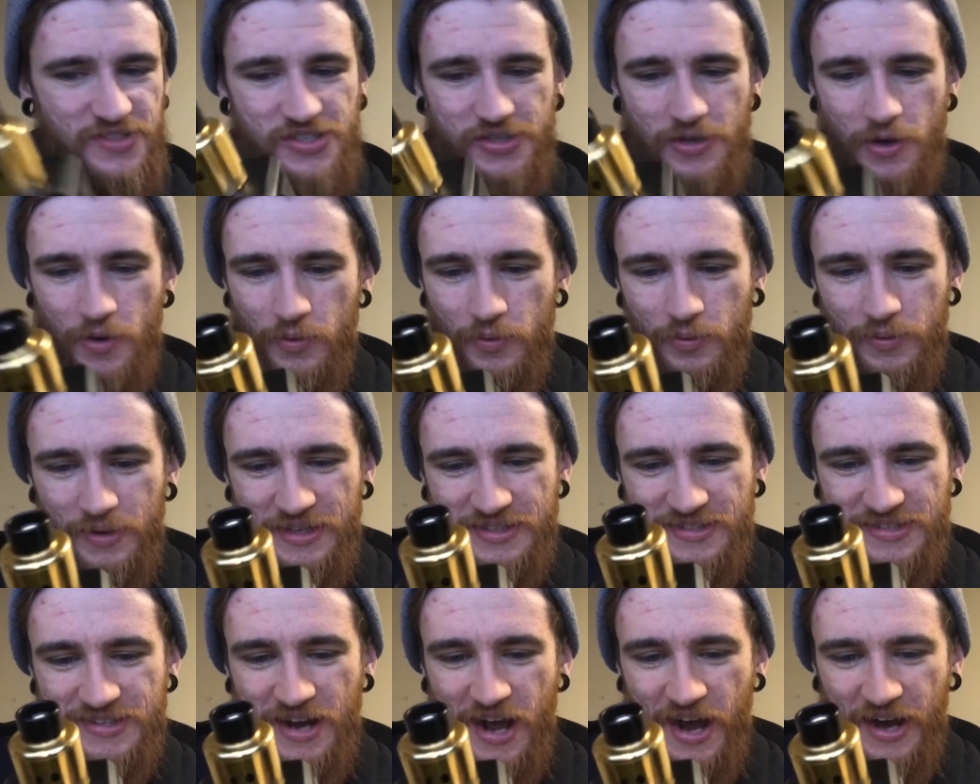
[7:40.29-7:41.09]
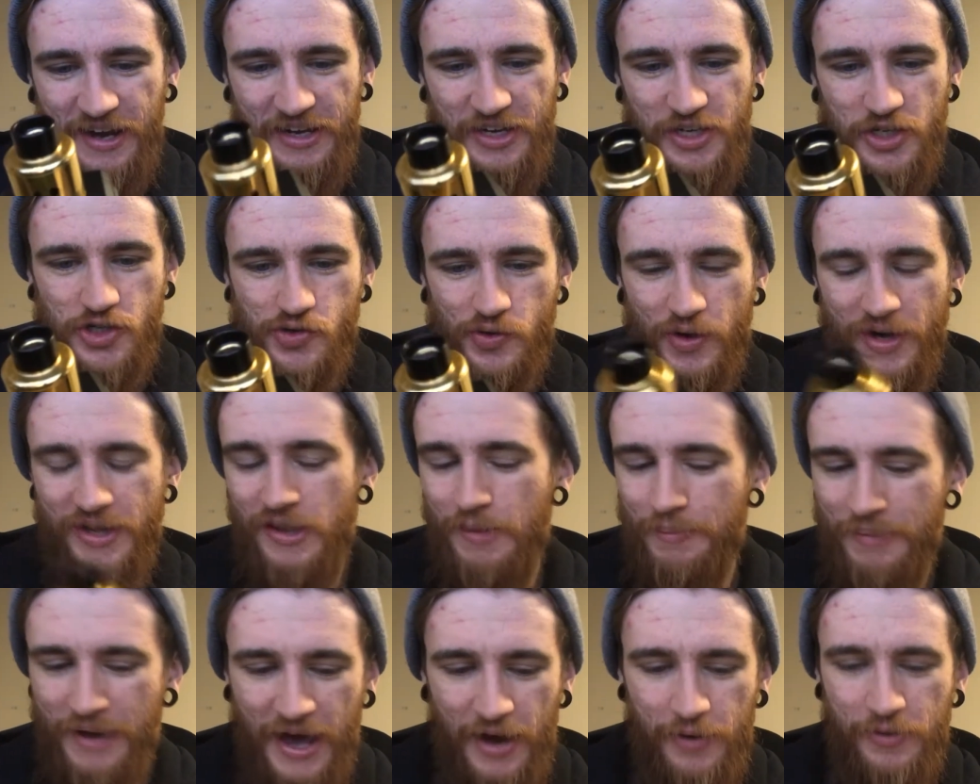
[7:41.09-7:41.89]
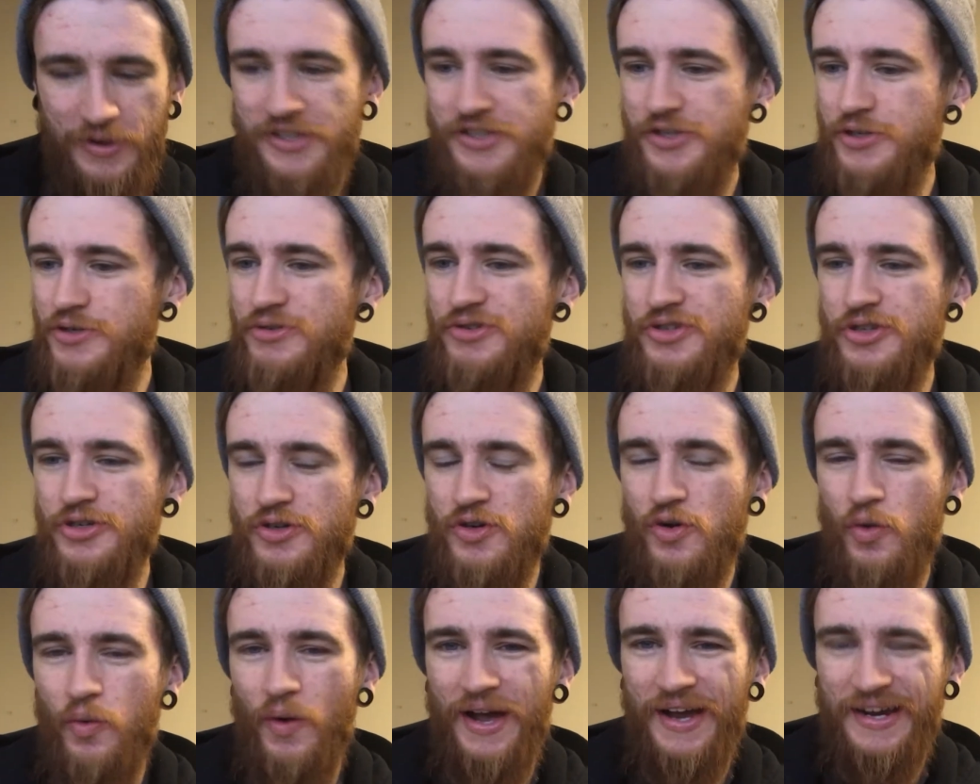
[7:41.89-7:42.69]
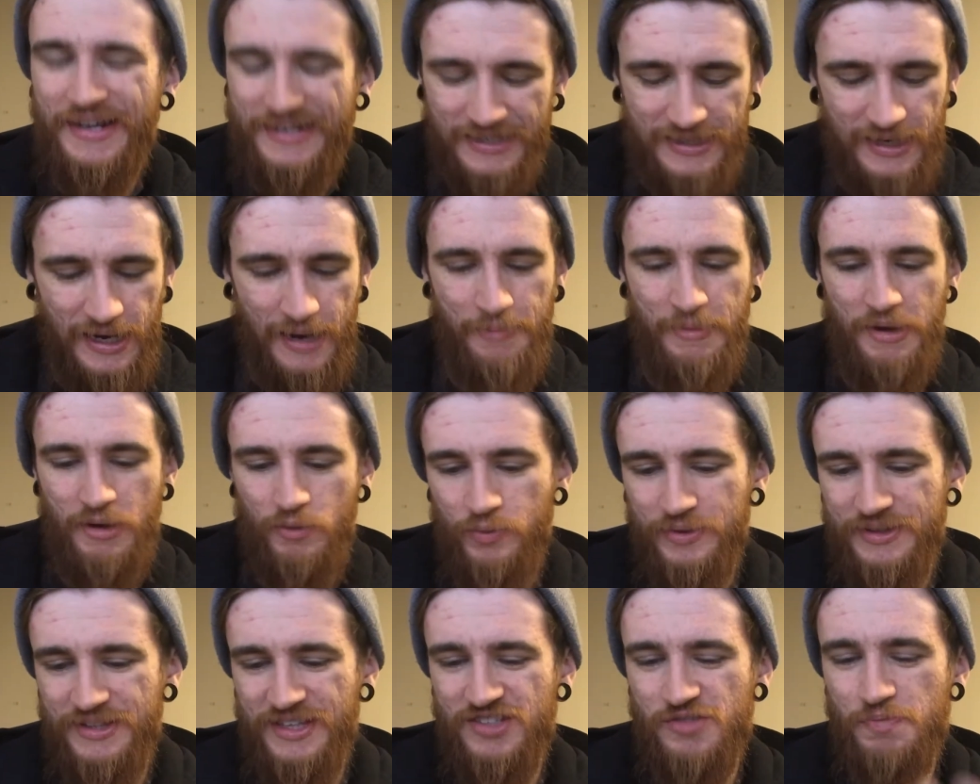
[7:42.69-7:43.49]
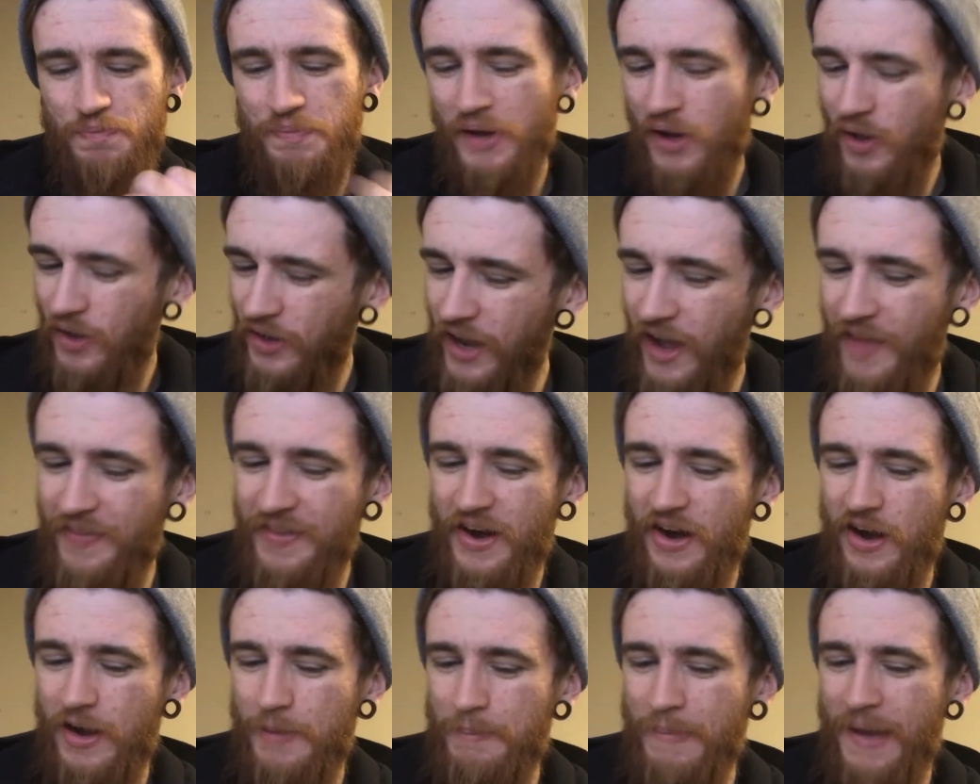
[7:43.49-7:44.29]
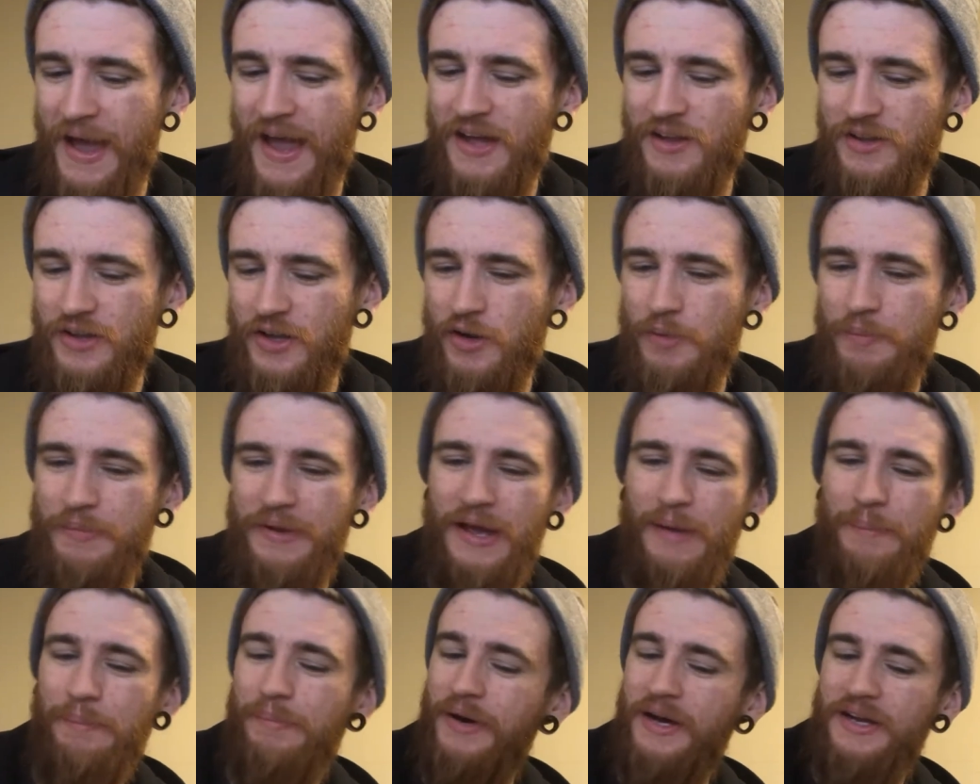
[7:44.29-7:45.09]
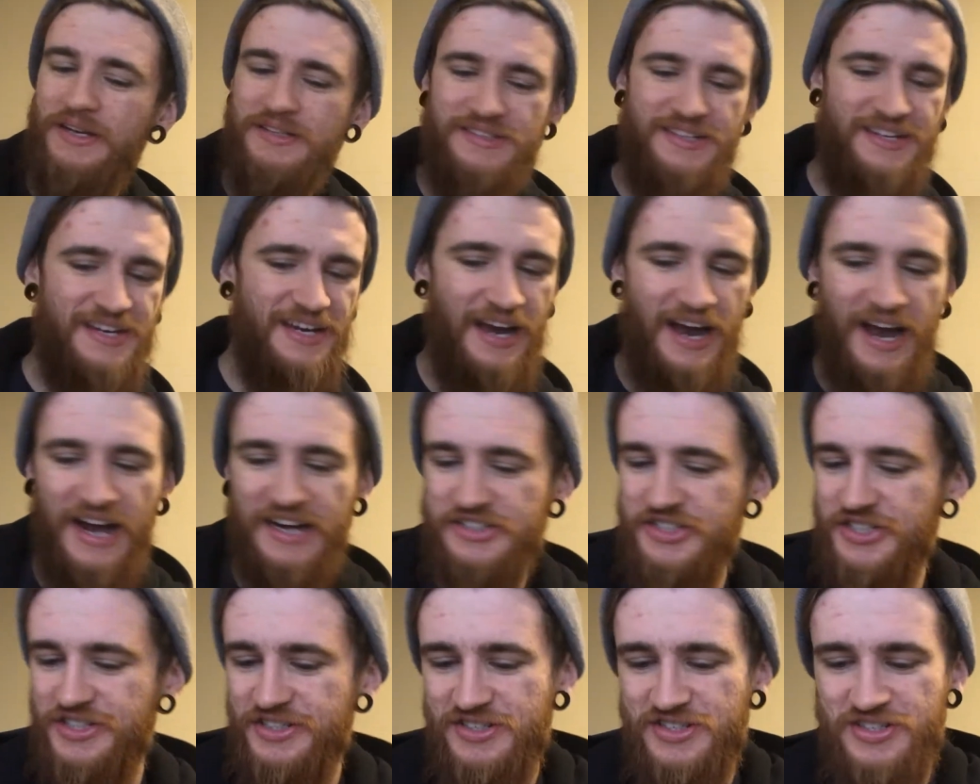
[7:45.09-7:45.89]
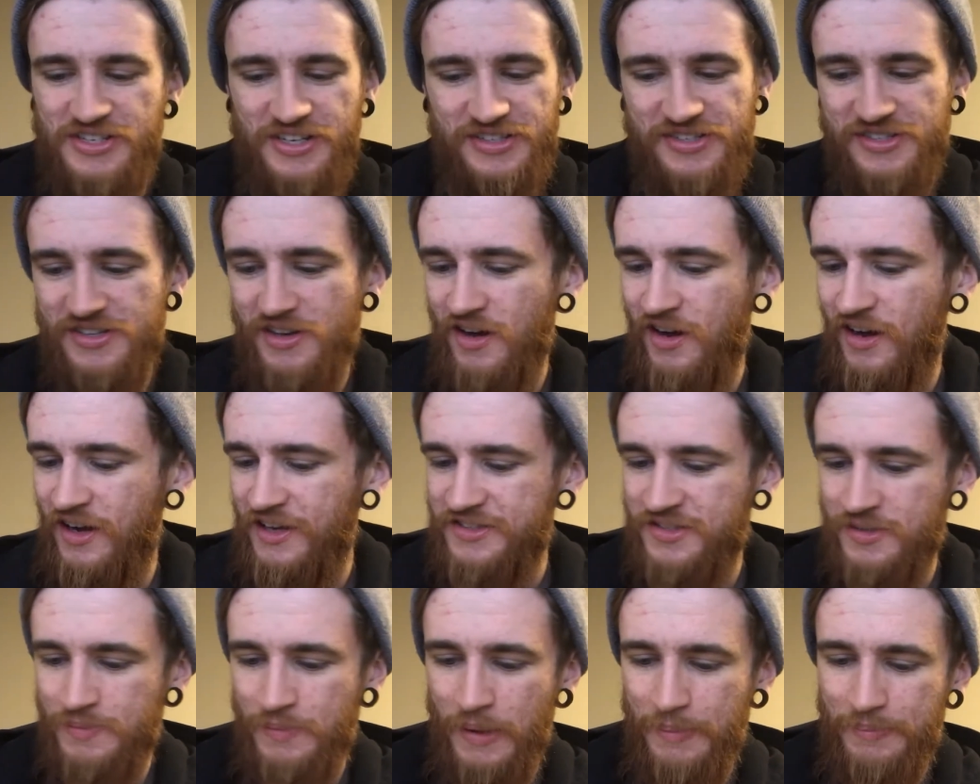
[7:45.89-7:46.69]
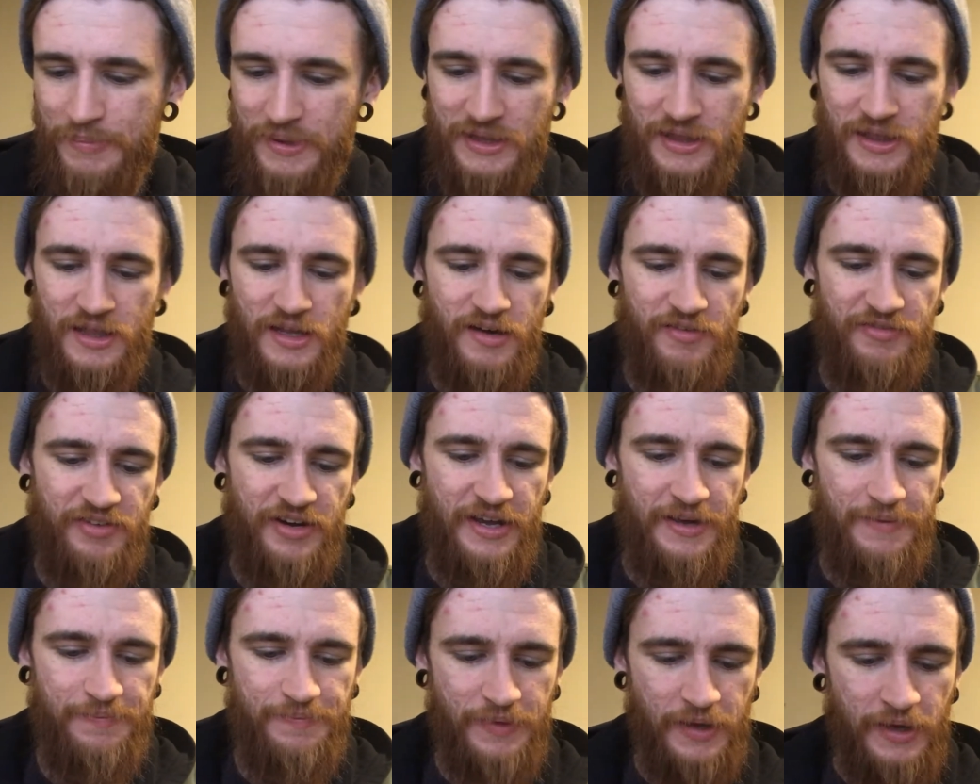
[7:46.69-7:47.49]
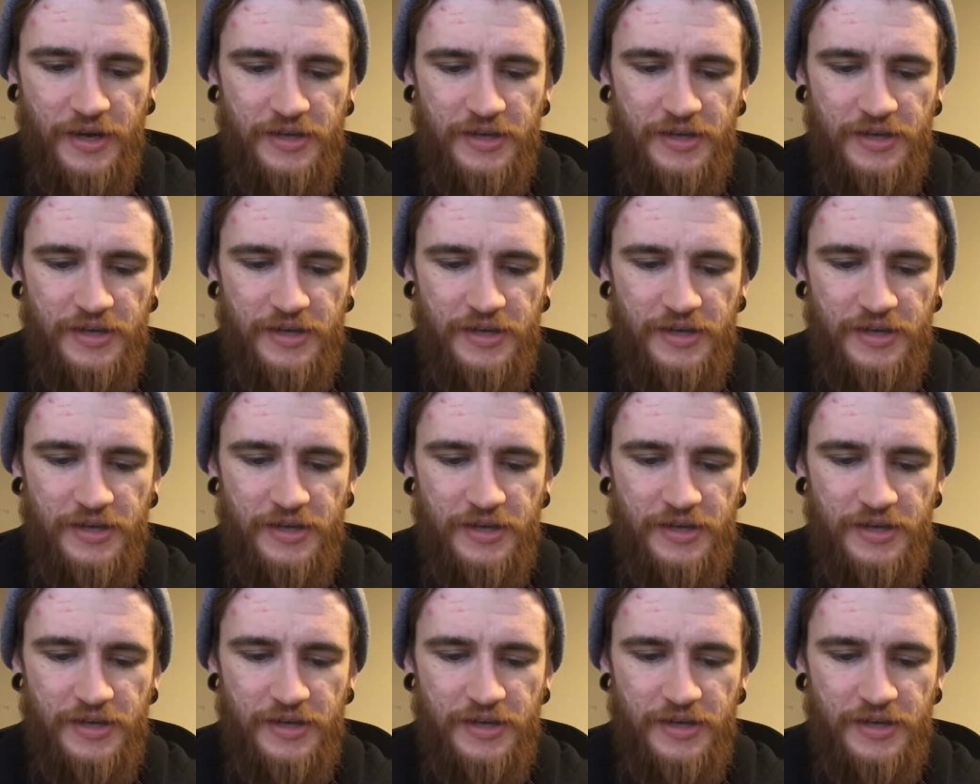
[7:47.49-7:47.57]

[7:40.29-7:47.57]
So it's not going to drain the battery too quick. I mean, with this build on there, it may a little bit, but gosh, it's just awesome. I've been loving it.